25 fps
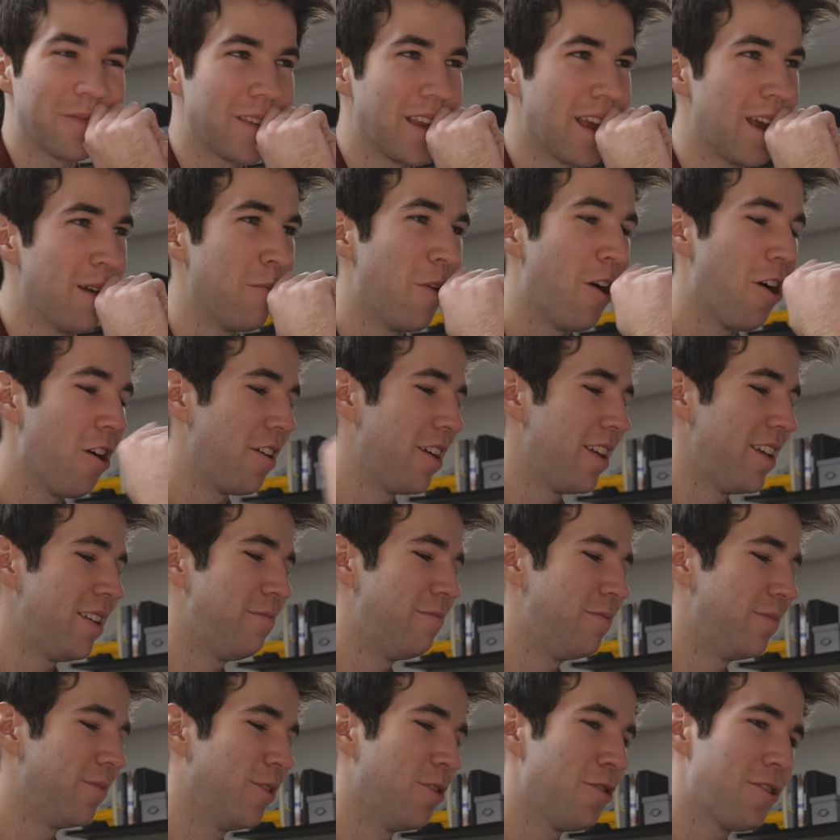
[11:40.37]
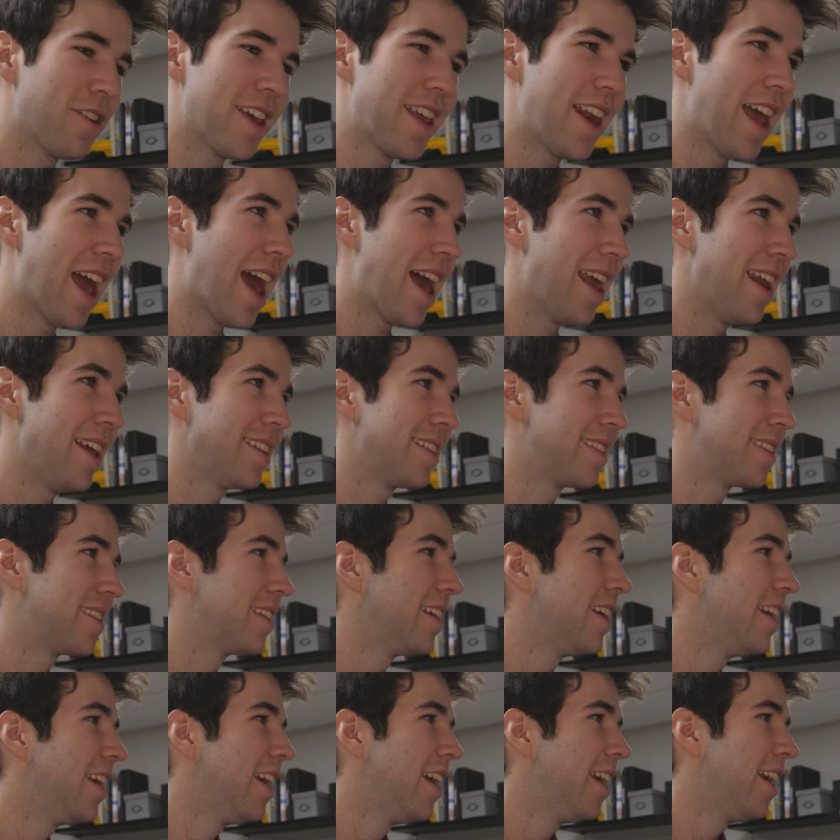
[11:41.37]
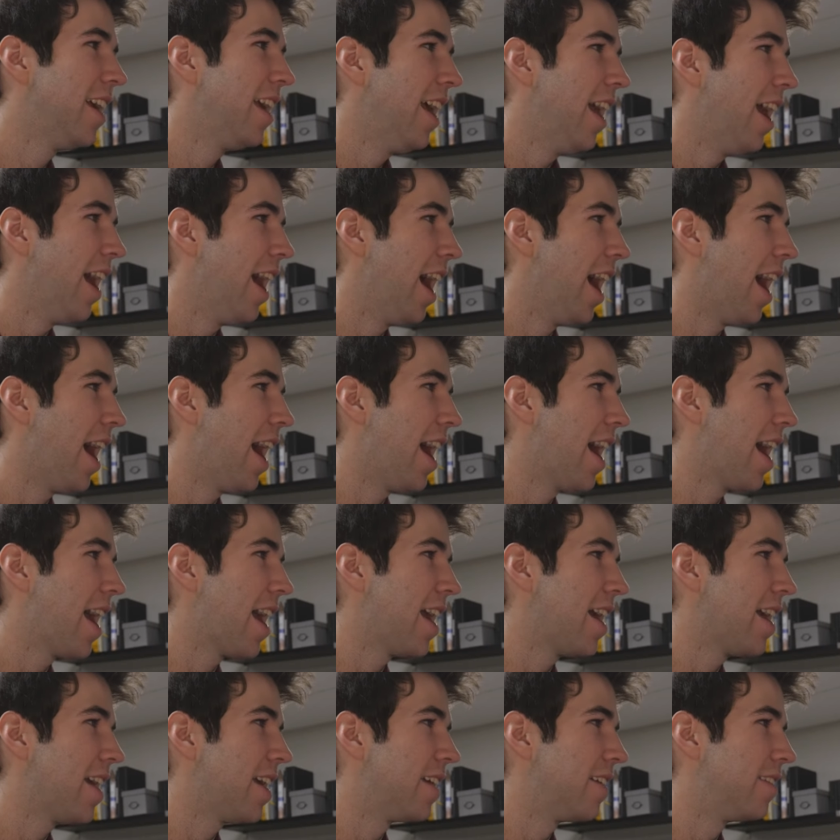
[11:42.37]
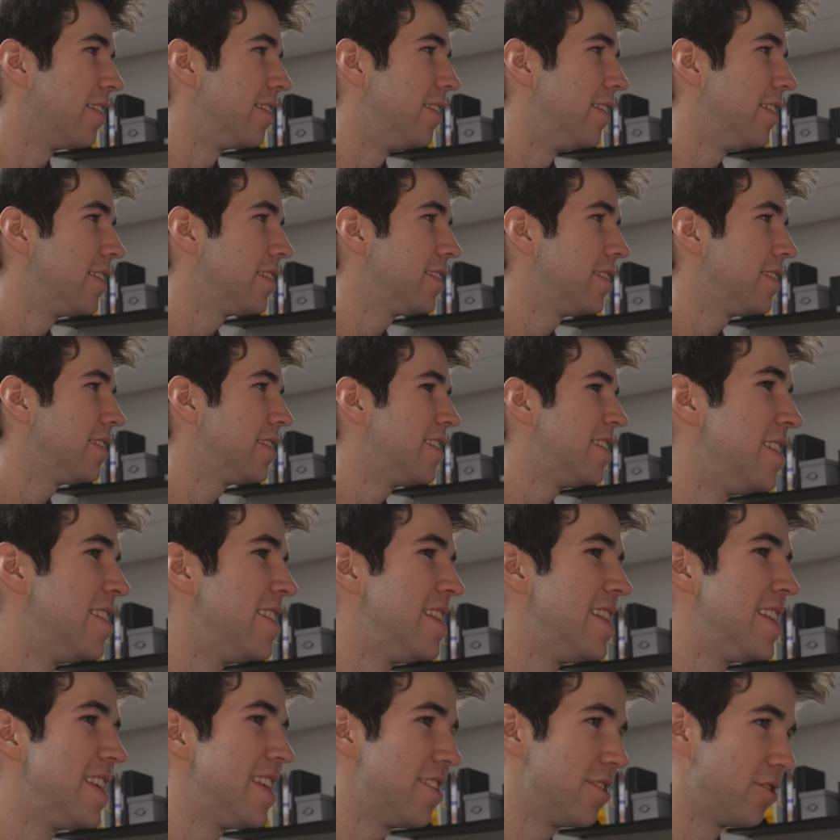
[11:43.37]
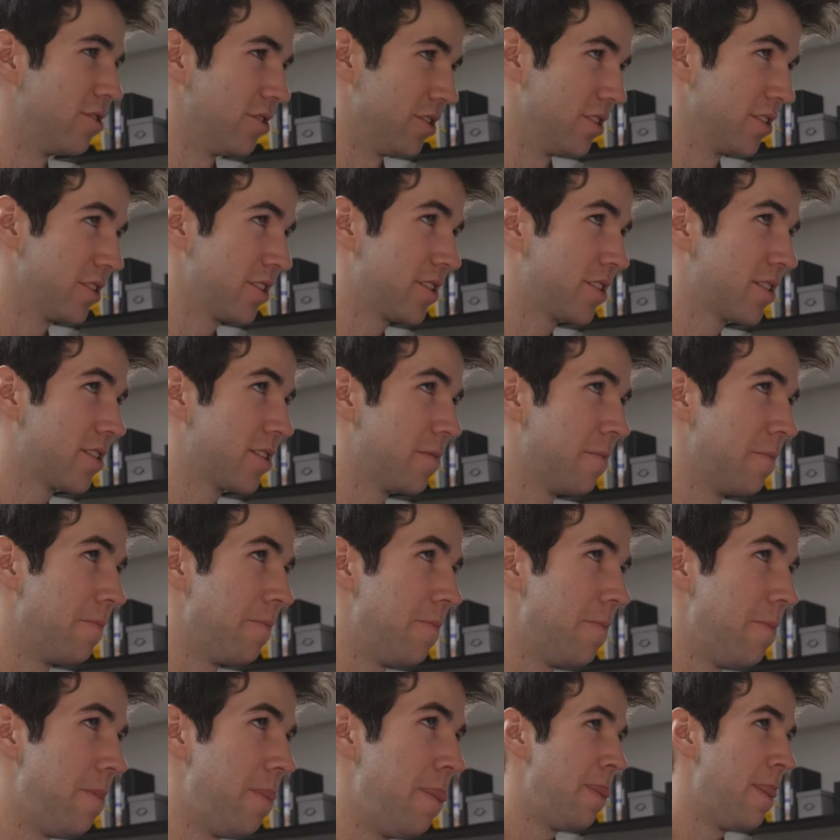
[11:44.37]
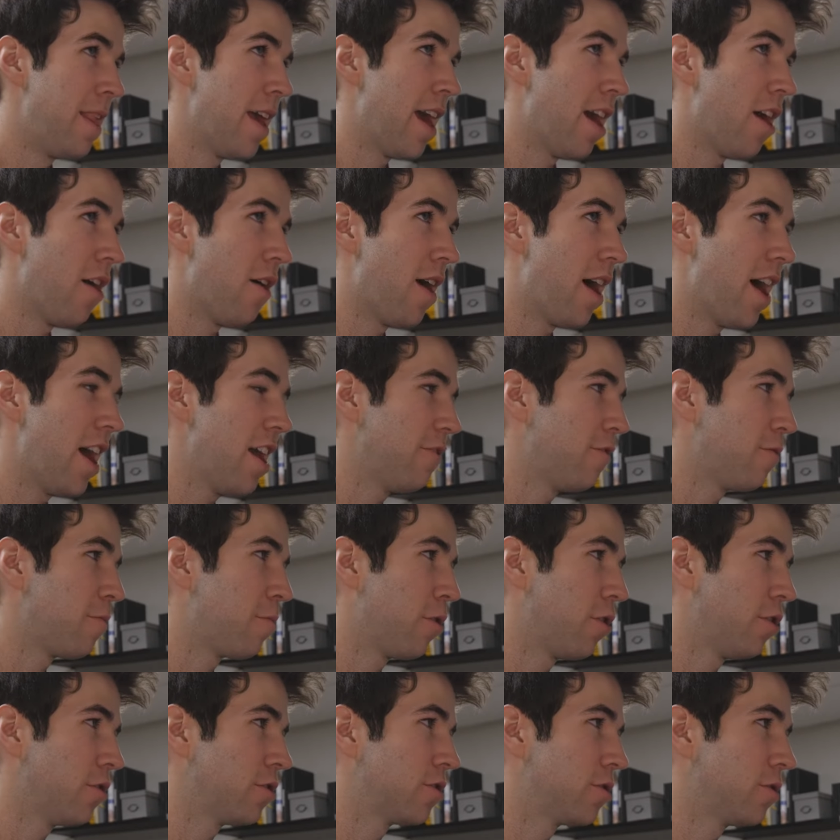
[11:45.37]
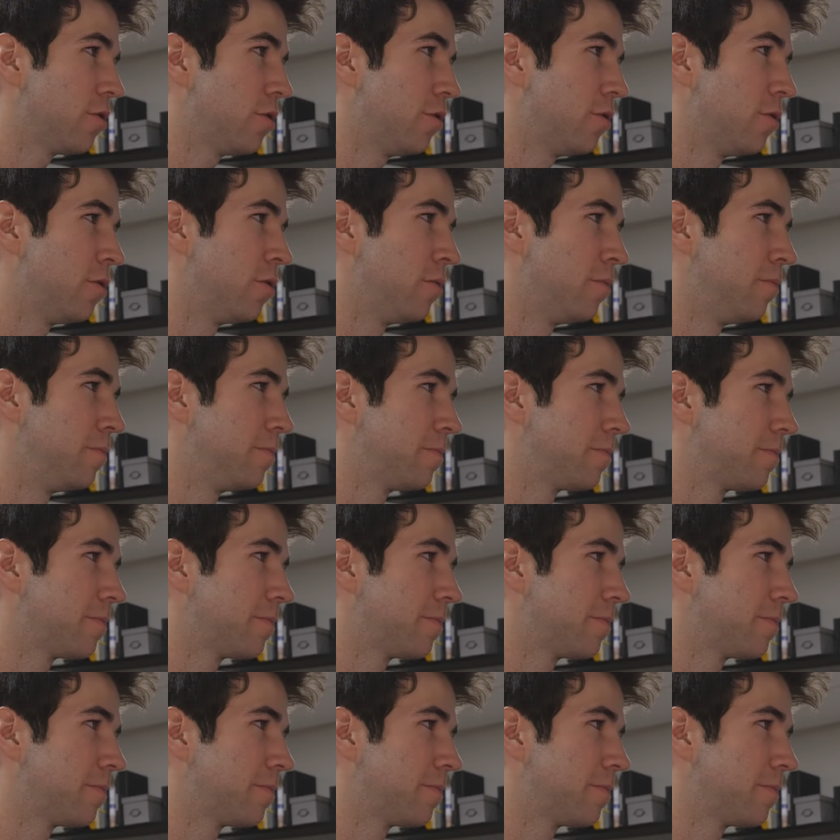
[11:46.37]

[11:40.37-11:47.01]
already looking at it. This is needles. Now, I have a personal